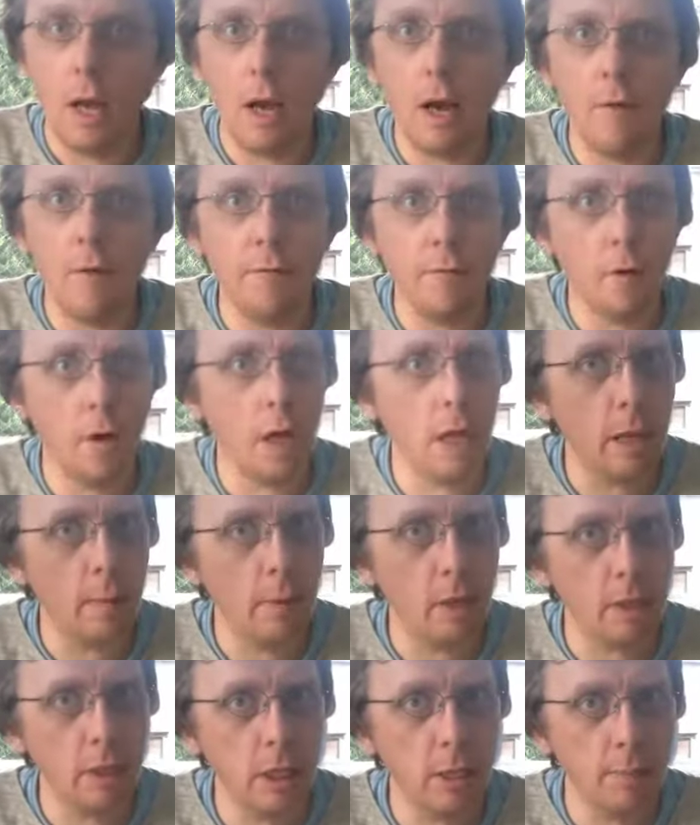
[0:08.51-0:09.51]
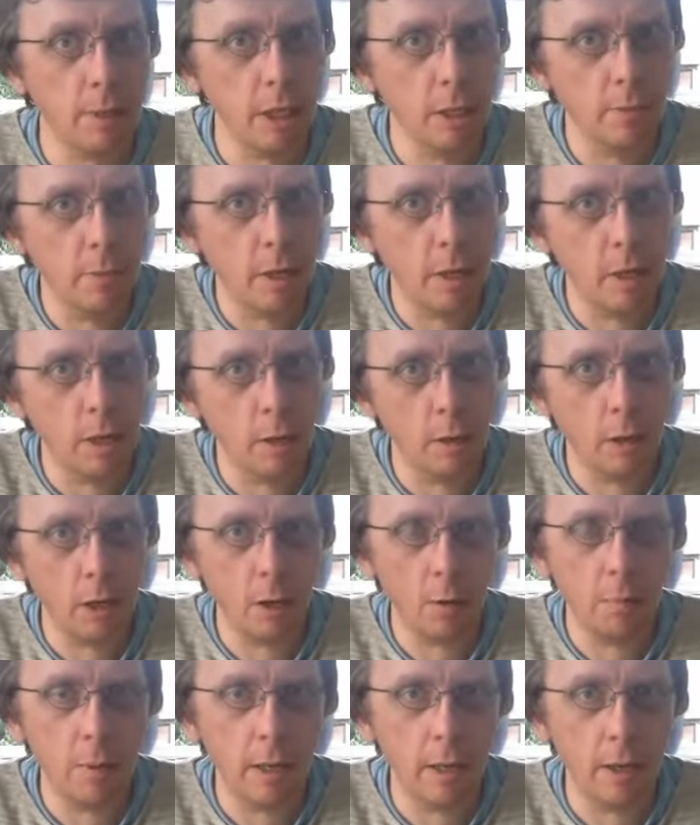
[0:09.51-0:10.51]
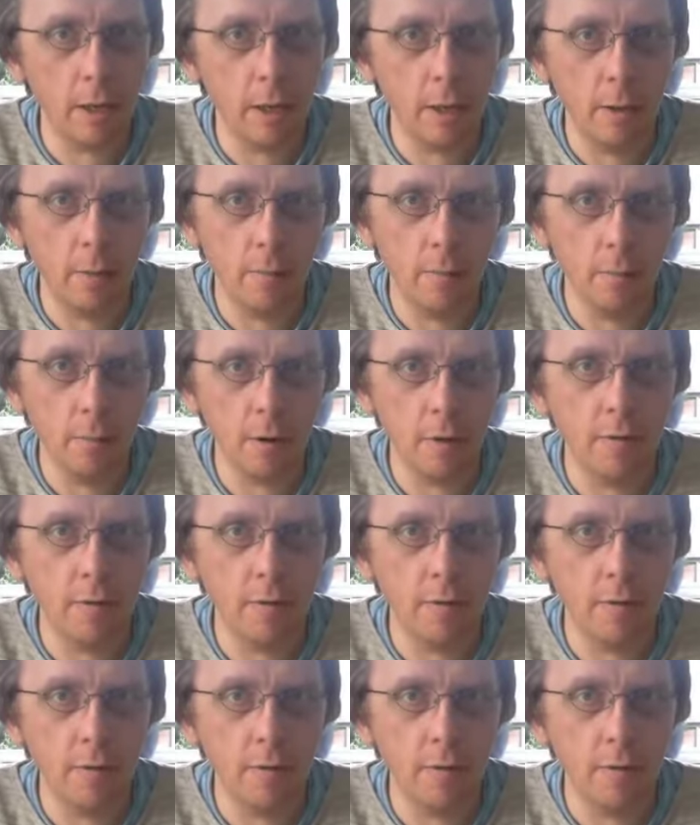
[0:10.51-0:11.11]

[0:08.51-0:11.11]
I feel like I'm actually being a bit, little, little bit um,